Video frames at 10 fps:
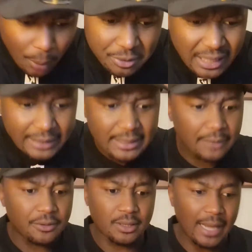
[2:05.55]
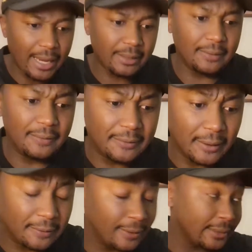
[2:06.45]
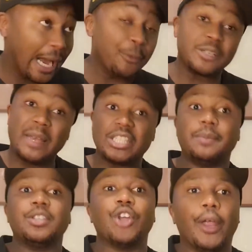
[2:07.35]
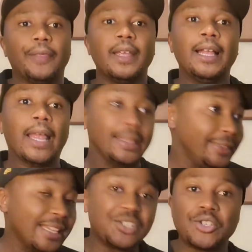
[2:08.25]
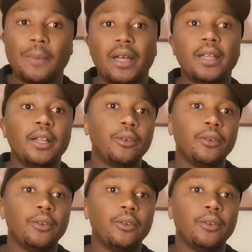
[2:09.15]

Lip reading: objectives that was meant to be done this summer,